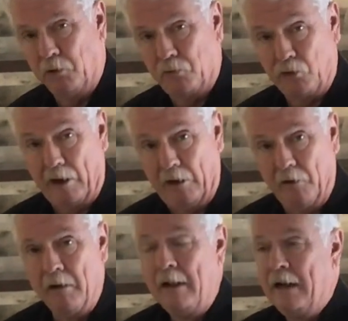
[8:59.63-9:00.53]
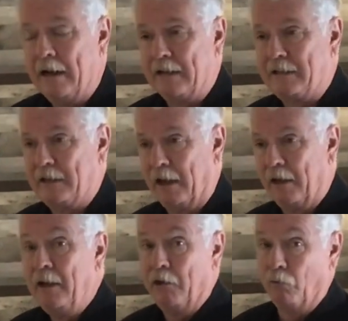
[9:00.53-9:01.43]
trailer, it
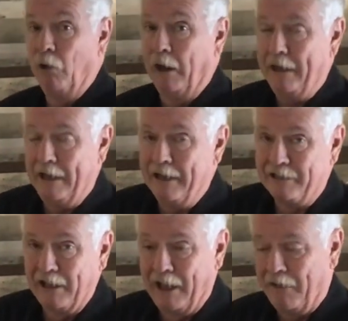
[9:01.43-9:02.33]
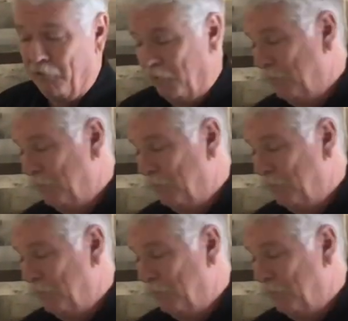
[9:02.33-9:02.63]
really is level.